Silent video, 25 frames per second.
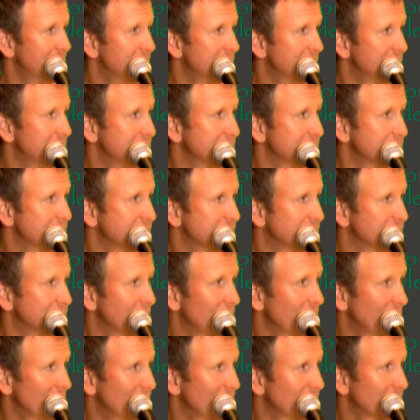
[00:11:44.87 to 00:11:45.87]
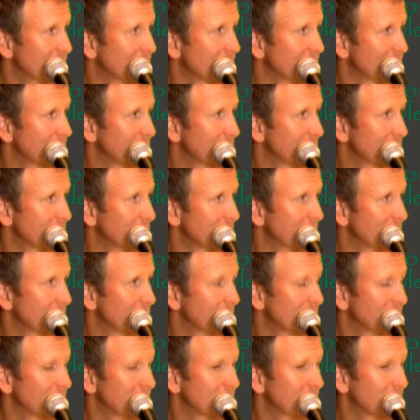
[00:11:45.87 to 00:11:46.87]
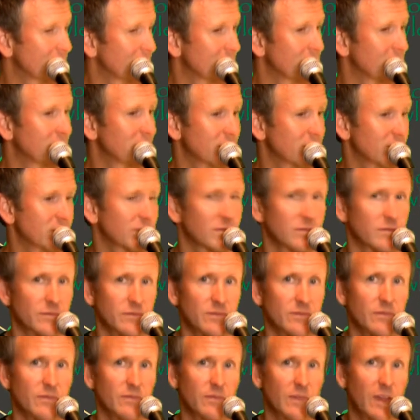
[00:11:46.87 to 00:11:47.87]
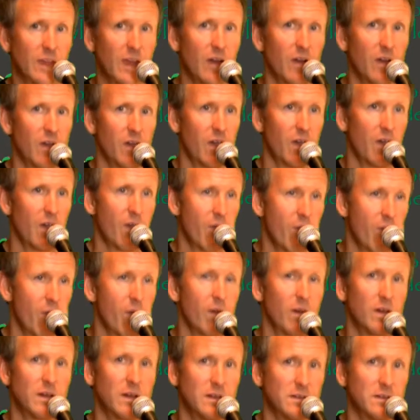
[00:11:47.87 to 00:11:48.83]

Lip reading: This person isn't speaking.